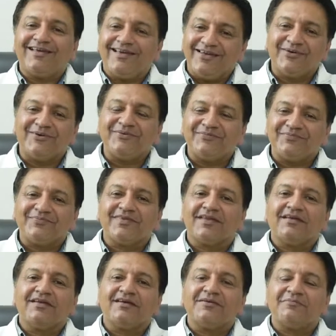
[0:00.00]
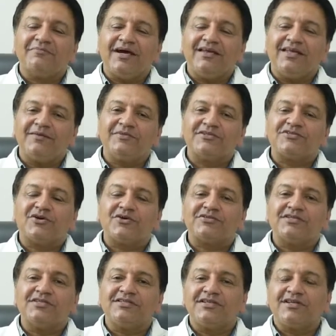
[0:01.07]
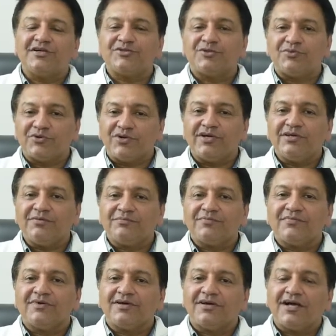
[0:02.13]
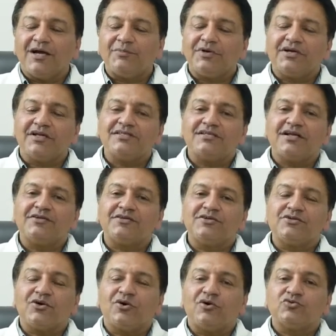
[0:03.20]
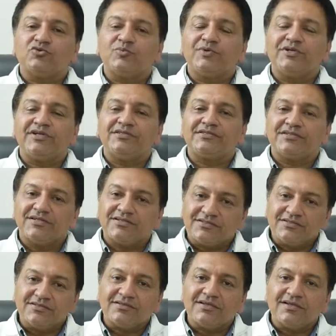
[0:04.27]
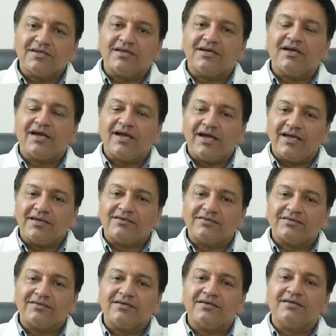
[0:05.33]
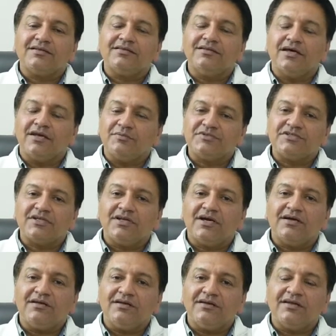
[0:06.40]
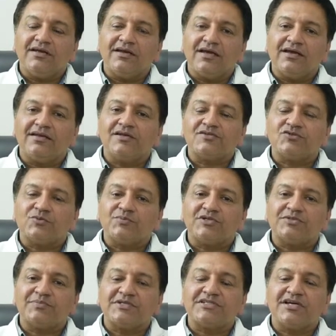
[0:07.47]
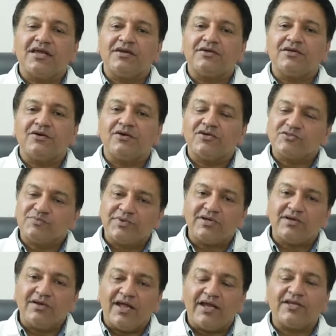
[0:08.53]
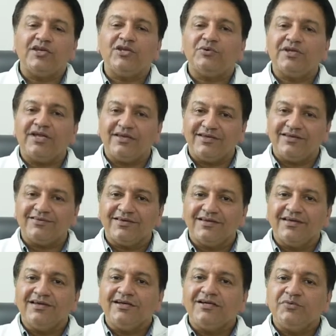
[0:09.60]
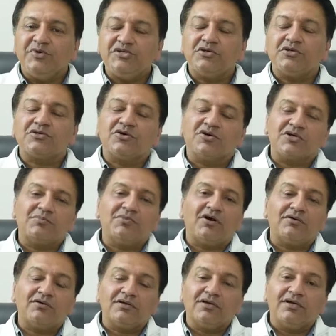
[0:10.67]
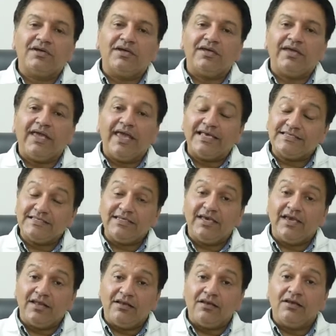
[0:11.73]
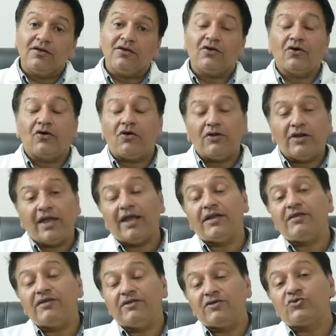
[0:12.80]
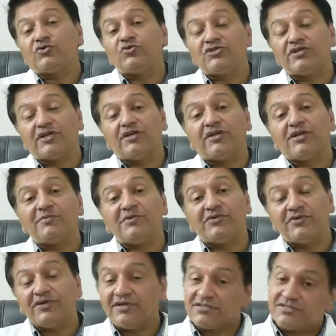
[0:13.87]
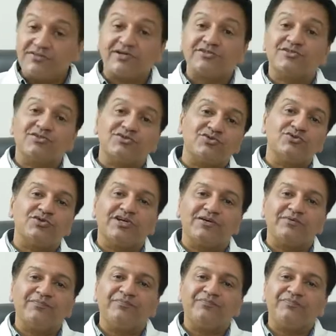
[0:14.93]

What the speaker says: Hello, my name is Dr. Nitiraj Oberoi. I'm a consultant orthopaedic surgeon at Dharamshila Narayana Superspeciality Hospital at New Delhi. We should talk about ACL or anterior cruciate ligament reconstructions today.